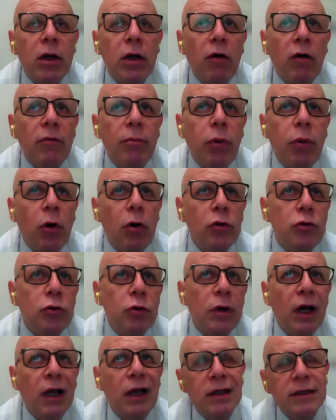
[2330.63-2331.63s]
of
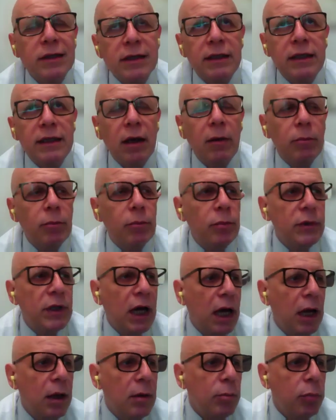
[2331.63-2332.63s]
Portugal at the
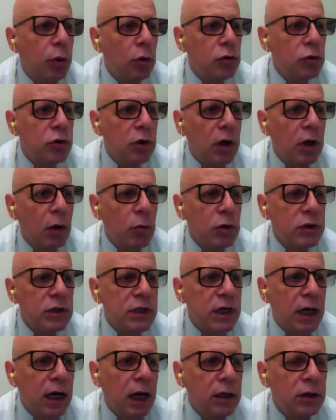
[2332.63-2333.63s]
time, Portugal was
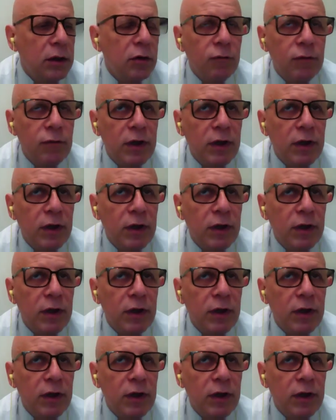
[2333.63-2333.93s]
a kind of